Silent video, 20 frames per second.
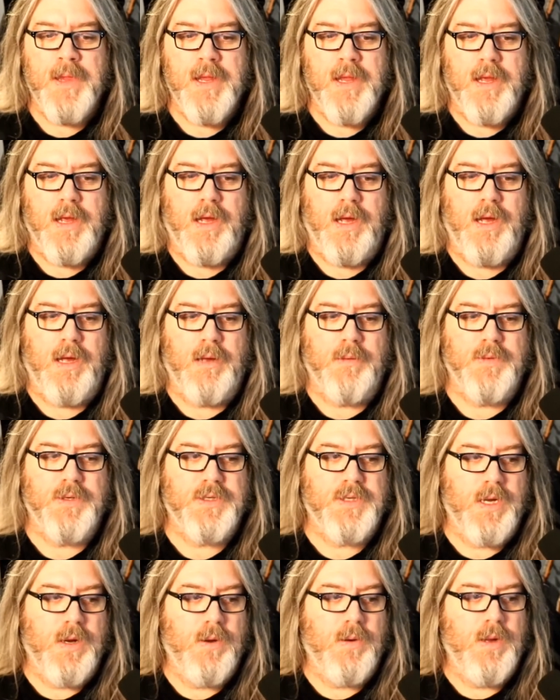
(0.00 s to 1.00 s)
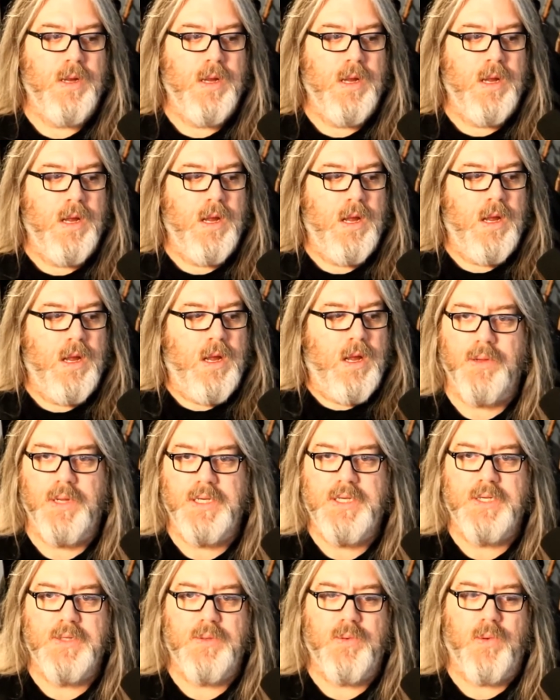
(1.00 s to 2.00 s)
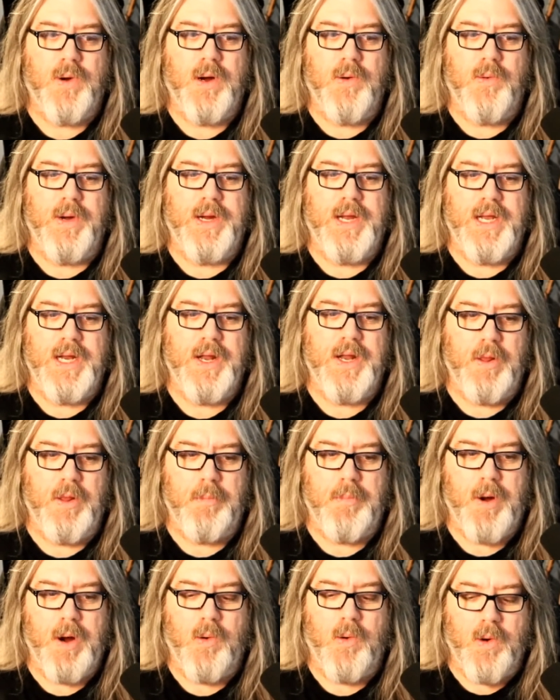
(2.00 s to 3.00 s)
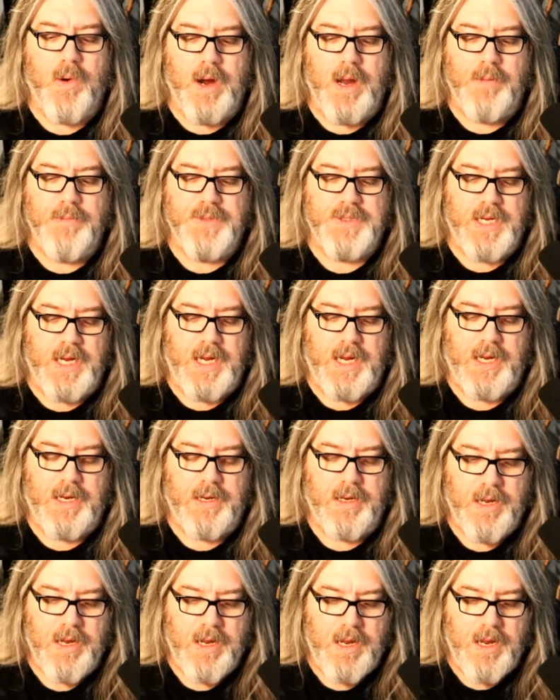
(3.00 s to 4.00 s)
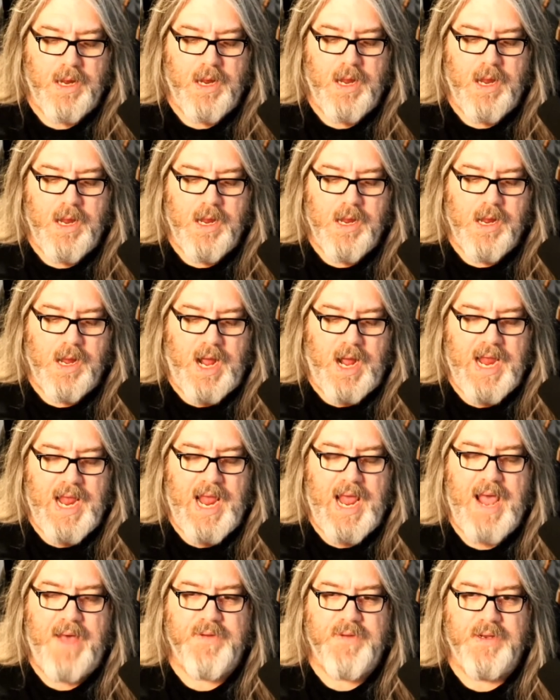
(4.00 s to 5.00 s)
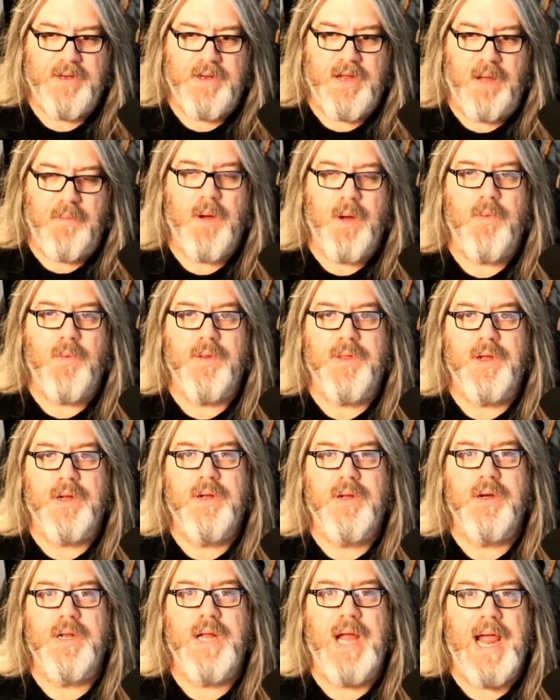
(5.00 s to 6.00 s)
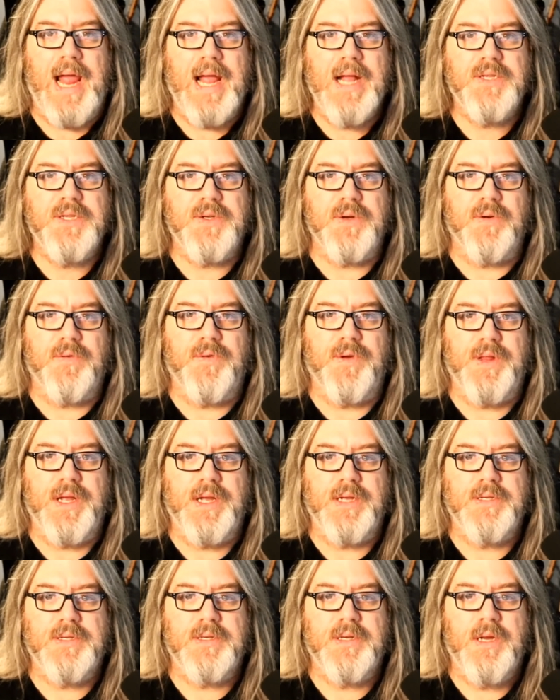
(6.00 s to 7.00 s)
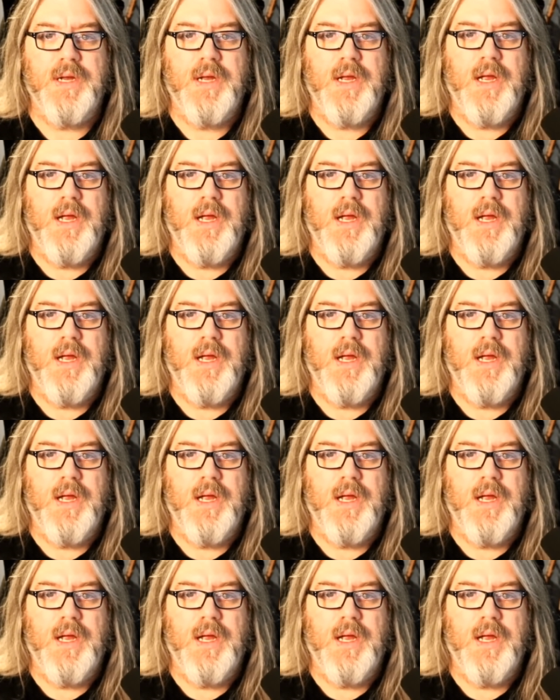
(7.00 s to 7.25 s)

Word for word: Um, so this is where we get into the part where I'm saying I haven't come up with a good answer for this.